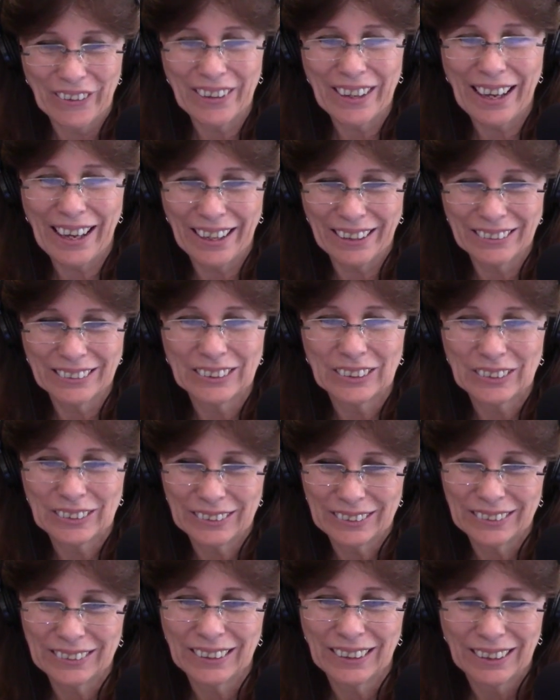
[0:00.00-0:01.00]
okay. be morning or it's
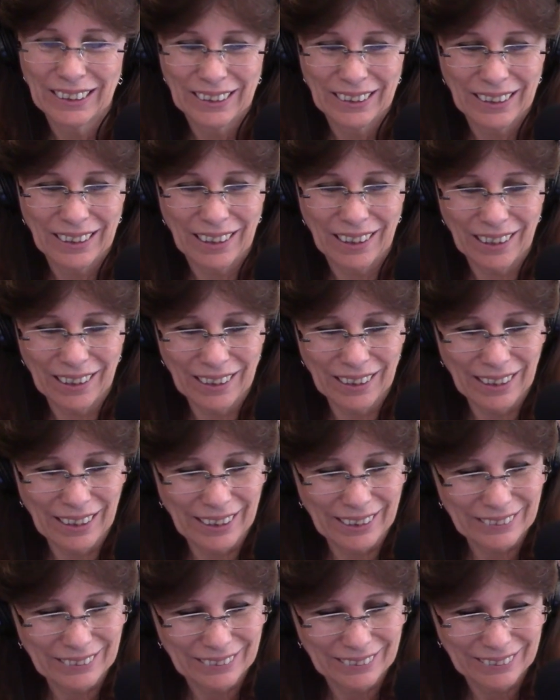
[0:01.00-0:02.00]
not going to happen. All
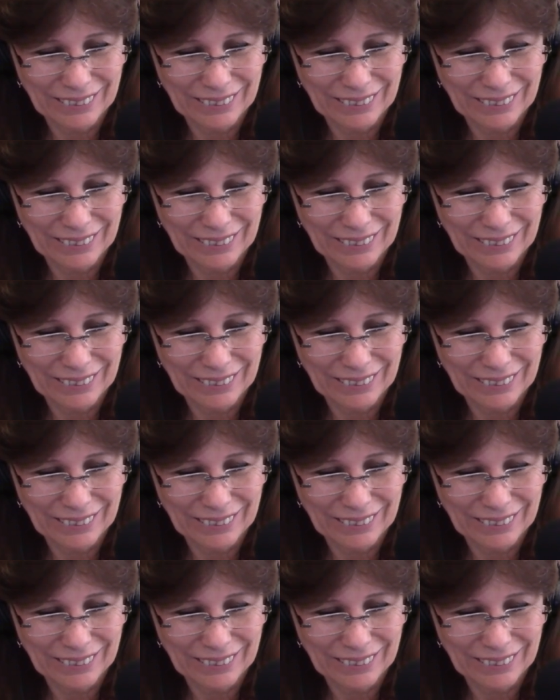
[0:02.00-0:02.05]
right.